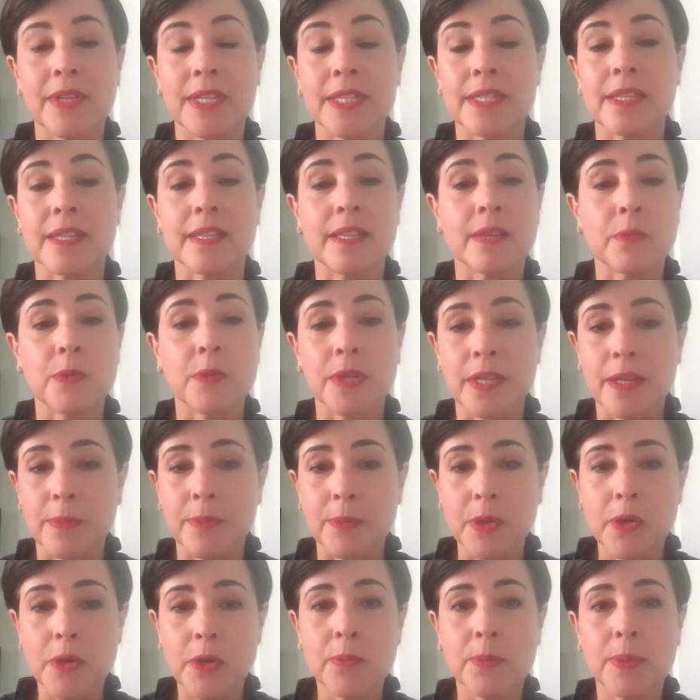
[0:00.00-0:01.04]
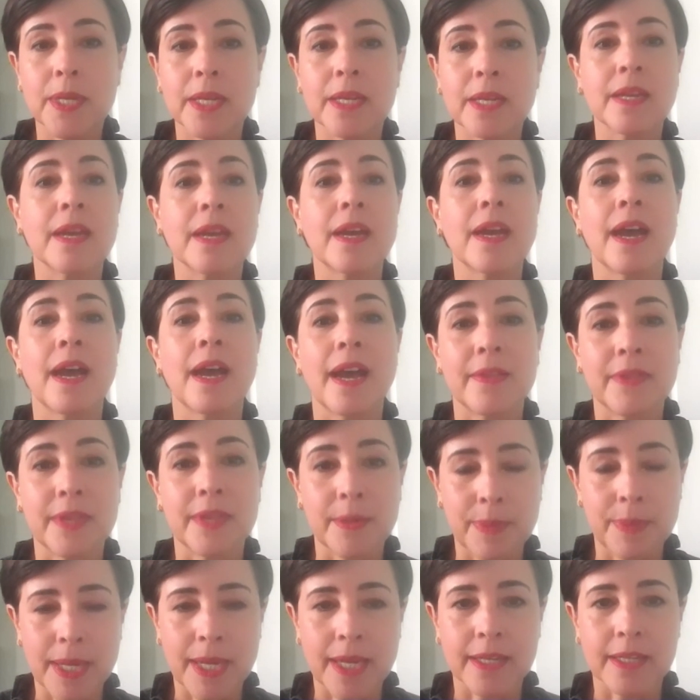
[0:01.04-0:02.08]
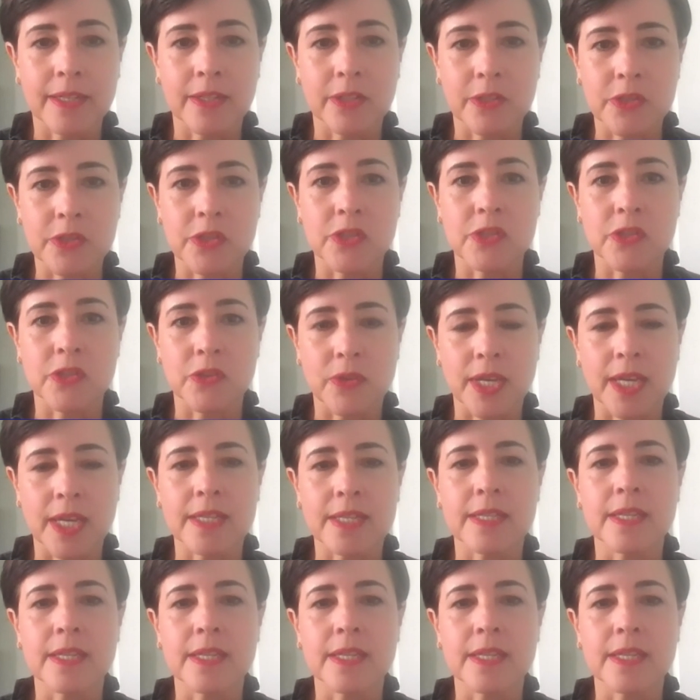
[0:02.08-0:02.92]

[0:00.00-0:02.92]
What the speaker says: They said they would keep it open, and they're planning not to do that.